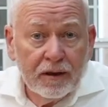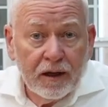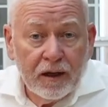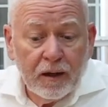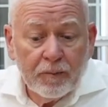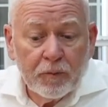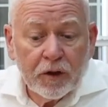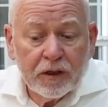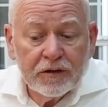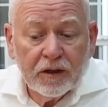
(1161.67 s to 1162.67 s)
But
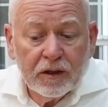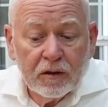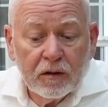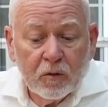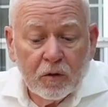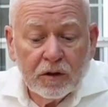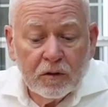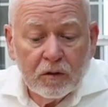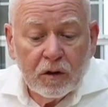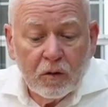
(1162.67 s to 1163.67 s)
I tell you what
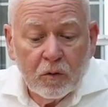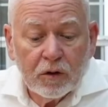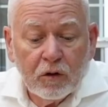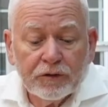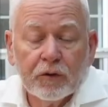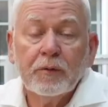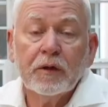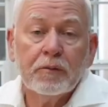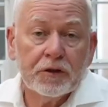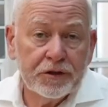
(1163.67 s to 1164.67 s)
would also be
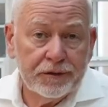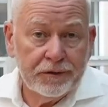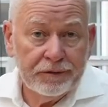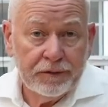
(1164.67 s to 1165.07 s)
appreciative